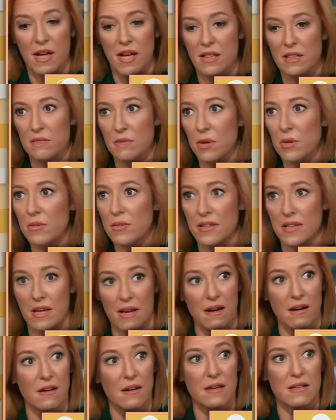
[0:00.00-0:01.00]
And the moment
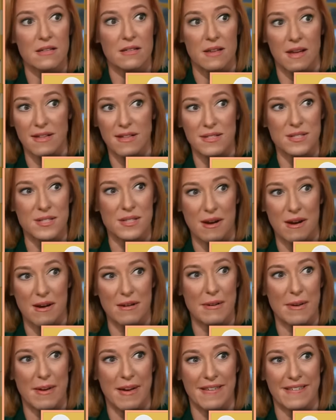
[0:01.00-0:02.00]
there is not to
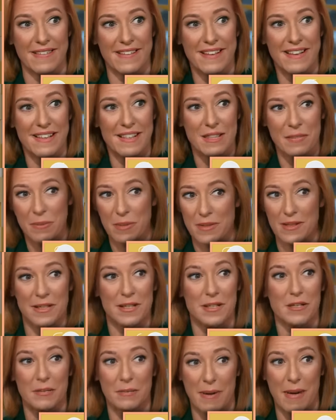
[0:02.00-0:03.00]
talk about the
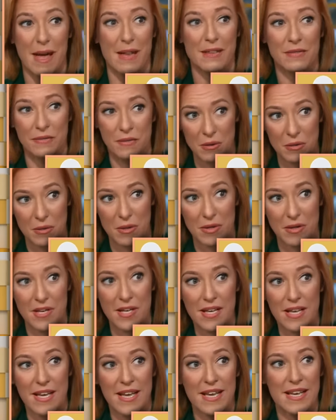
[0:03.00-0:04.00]
political path forward.